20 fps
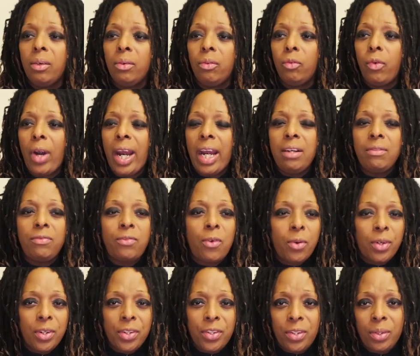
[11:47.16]

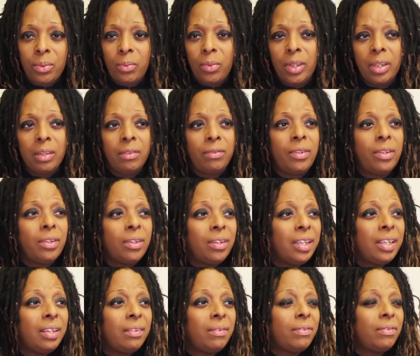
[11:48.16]
rainforest somewhere, if you're
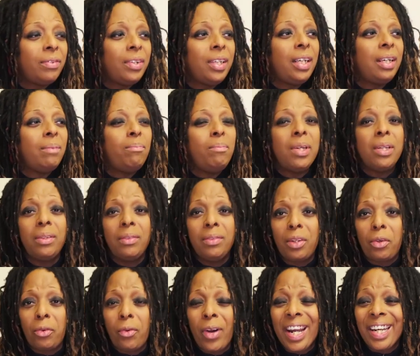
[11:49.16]
in the freaking middle of
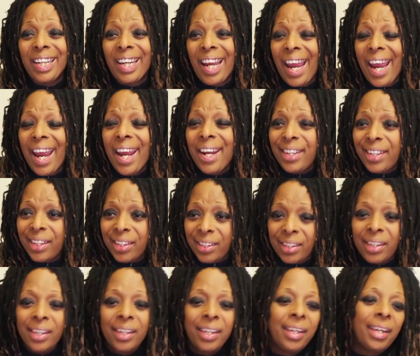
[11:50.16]
the Grand
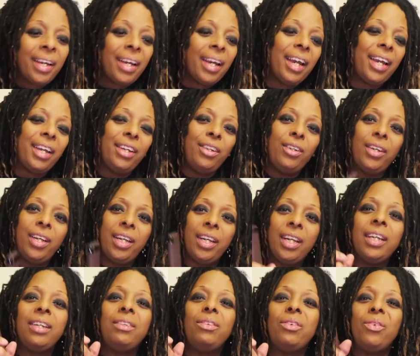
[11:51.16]
Canyon, you
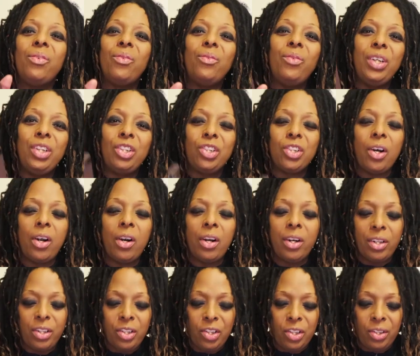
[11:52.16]
can
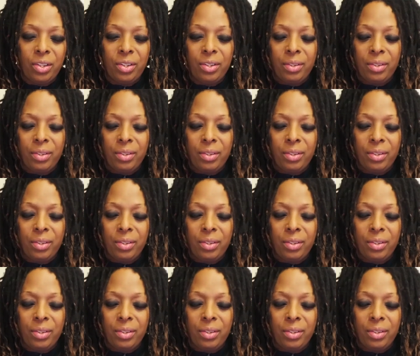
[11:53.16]
recharge